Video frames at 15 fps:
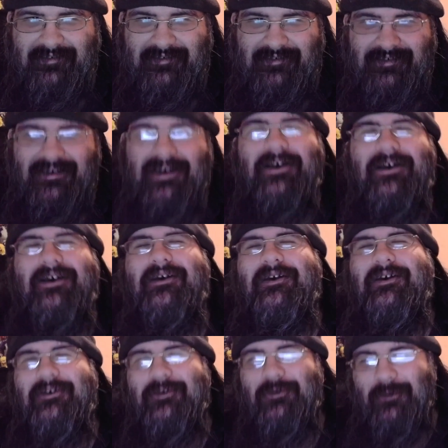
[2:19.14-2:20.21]
and
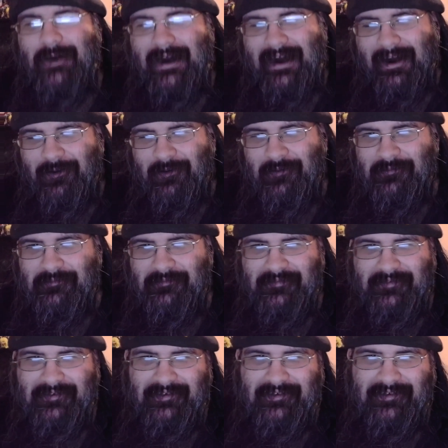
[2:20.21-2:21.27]
clean, durable wow. stitching.
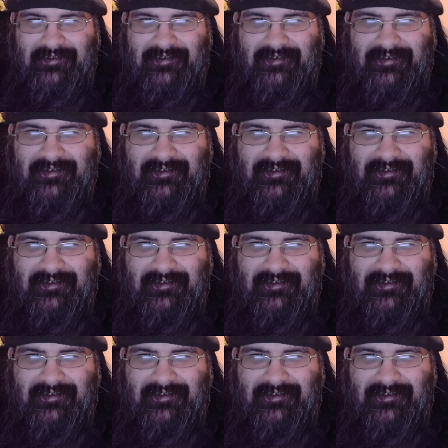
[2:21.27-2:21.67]
We are